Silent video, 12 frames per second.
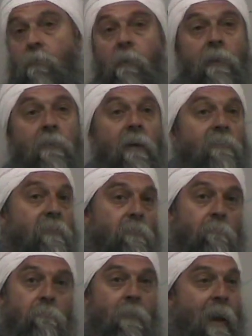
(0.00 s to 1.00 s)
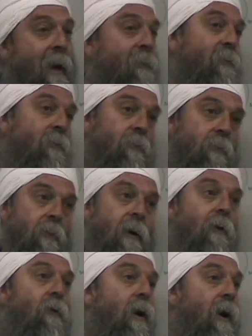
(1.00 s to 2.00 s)
it doesn't matter
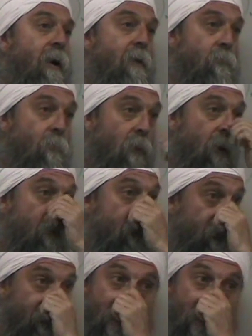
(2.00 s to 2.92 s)
how high you are, you'll